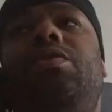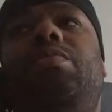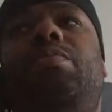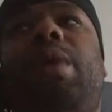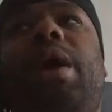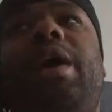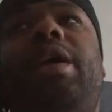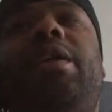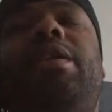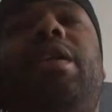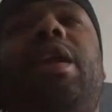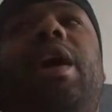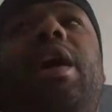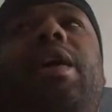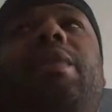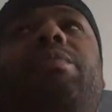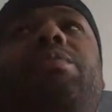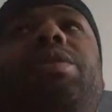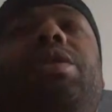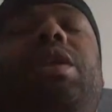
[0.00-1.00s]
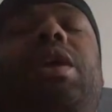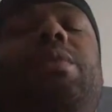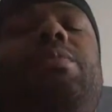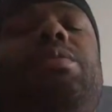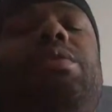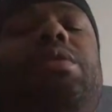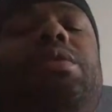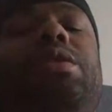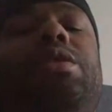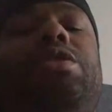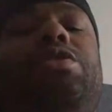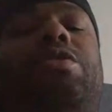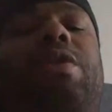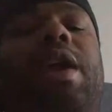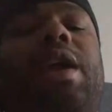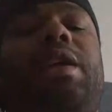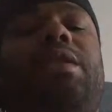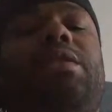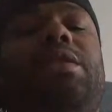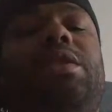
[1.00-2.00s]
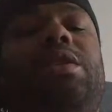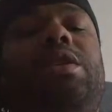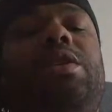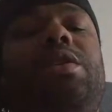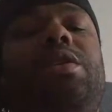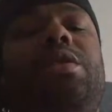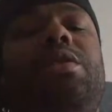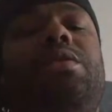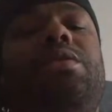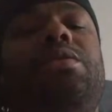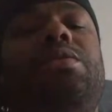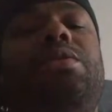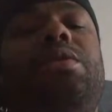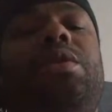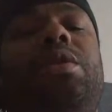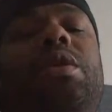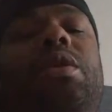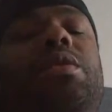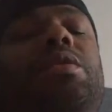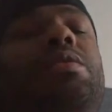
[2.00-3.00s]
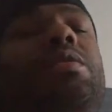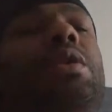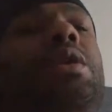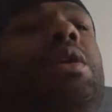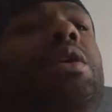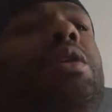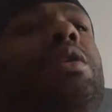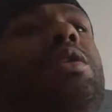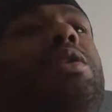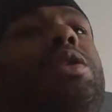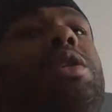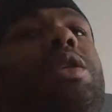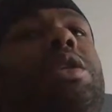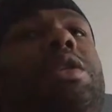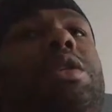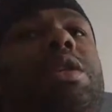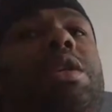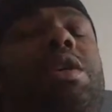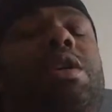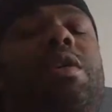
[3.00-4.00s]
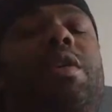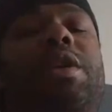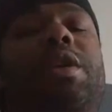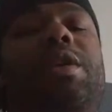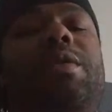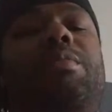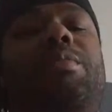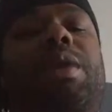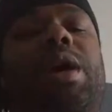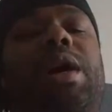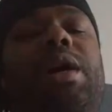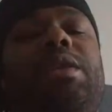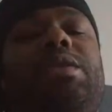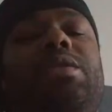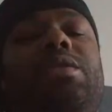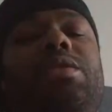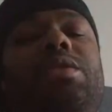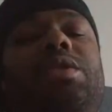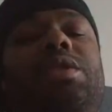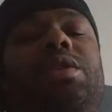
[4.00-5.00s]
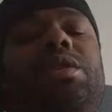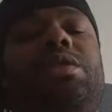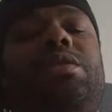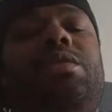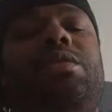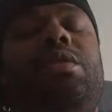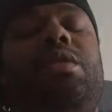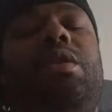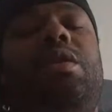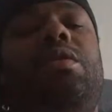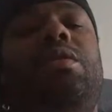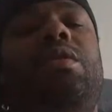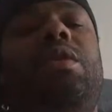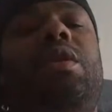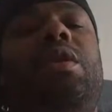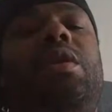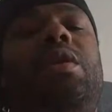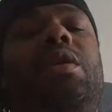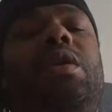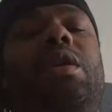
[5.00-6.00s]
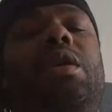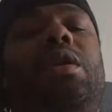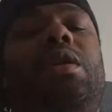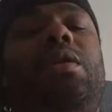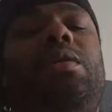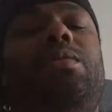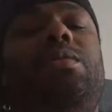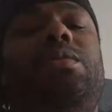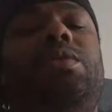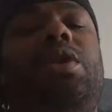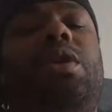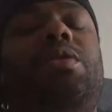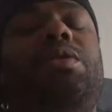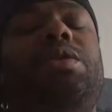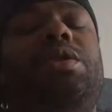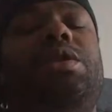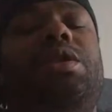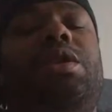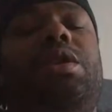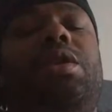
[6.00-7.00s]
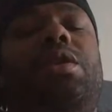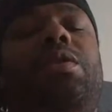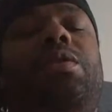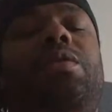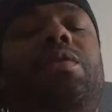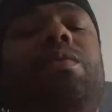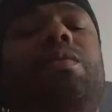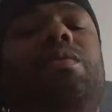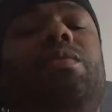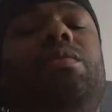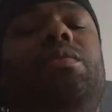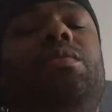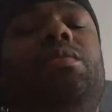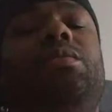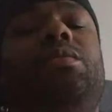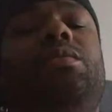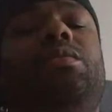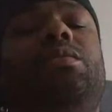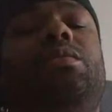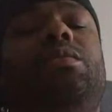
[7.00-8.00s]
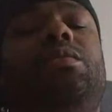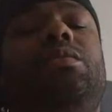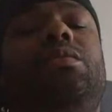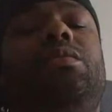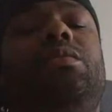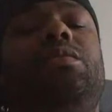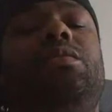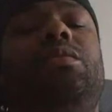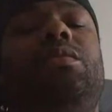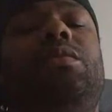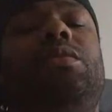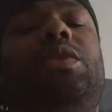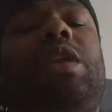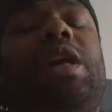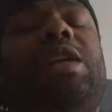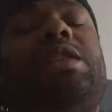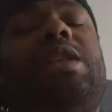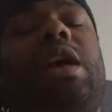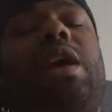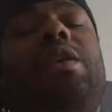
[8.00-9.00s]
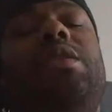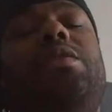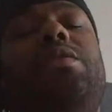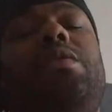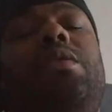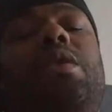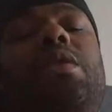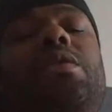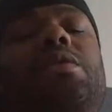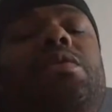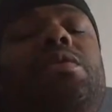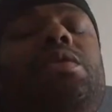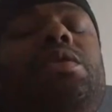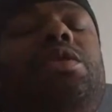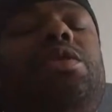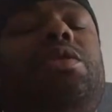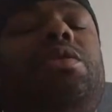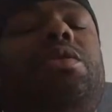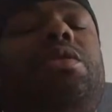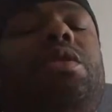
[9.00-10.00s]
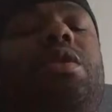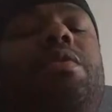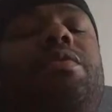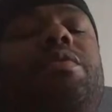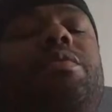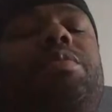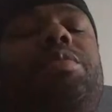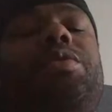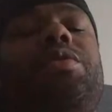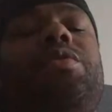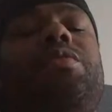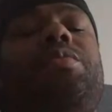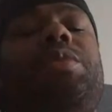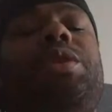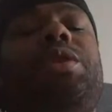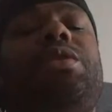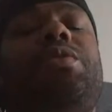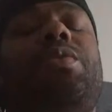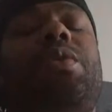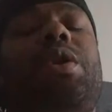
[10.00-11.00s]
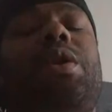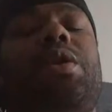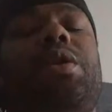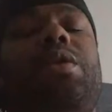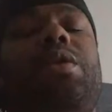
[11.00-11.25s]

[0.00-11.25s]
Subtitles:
might have not been able to attract a year or two ago, she's in your inbox, or she's noticing you. That's how you know that your self improvement is working.